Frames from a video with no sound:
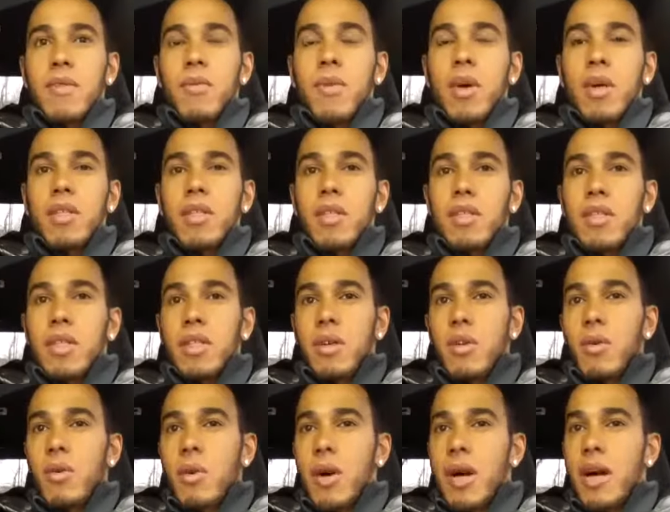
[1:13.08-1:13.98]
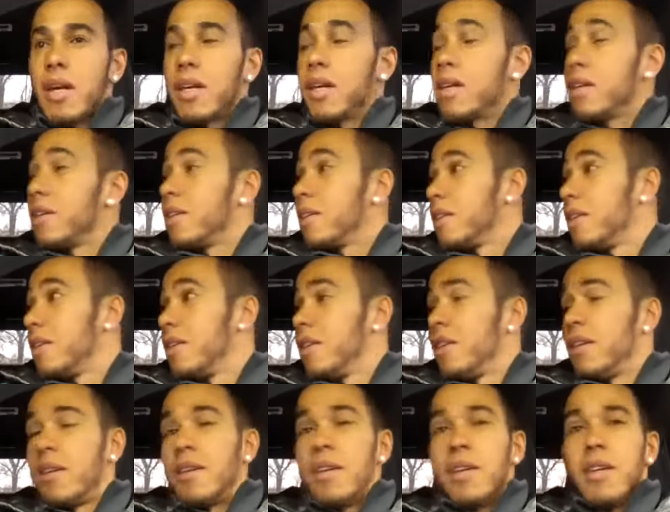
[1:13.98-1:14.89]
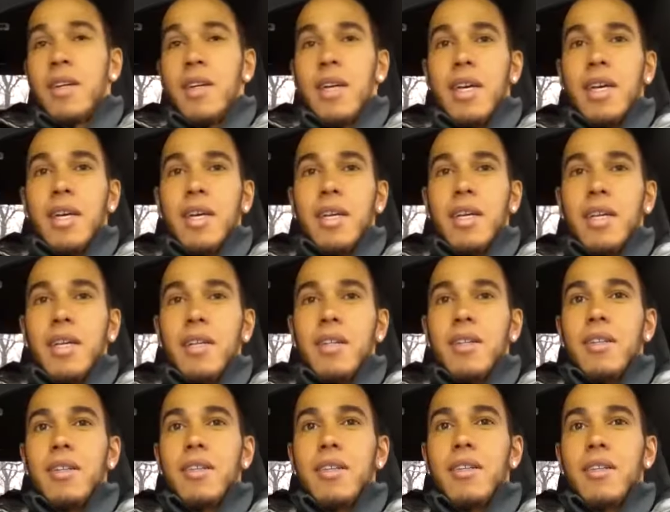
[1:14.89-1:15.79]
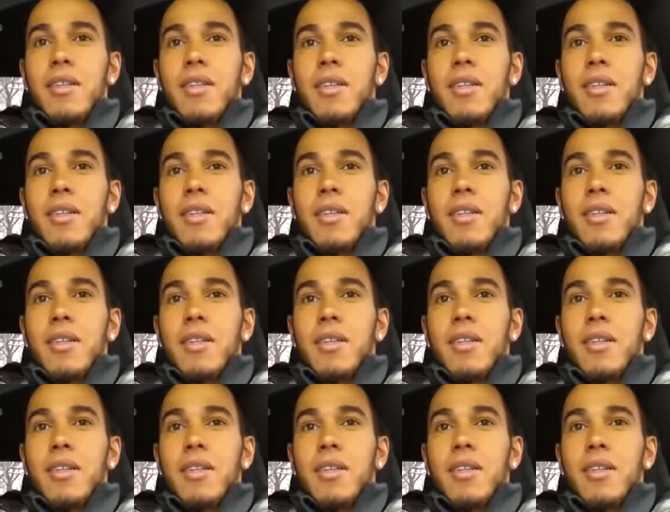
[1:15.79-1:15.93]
whilst I was in Hawaii, and